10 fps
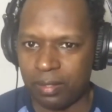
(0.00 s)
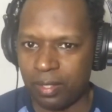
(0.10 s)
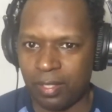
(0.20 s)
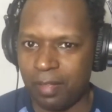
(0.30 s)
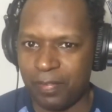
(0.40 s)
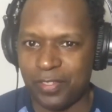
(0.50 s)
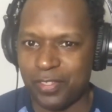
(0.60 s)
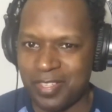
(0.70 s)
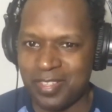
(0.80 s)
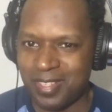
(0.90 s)
a love
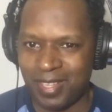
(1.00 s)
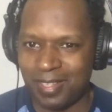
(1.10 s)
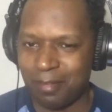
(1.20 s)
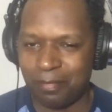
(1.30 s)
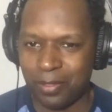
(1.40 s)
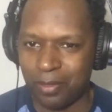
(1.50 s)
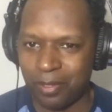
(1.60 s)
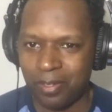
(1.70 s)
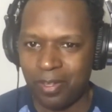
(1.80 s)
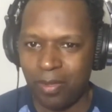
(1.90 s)
interest to any of the
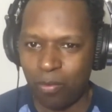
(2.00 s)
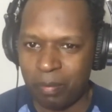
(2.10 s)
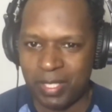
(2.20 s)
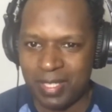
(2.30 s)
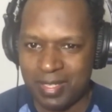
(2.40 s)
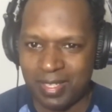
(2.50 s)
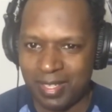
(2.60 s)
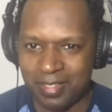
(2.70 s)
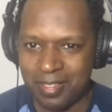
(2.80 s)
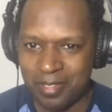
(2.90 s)
women he's
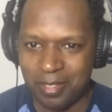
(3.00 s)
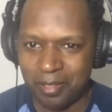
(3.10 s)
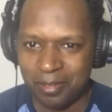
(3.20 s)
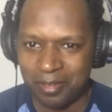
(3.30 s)
connected to.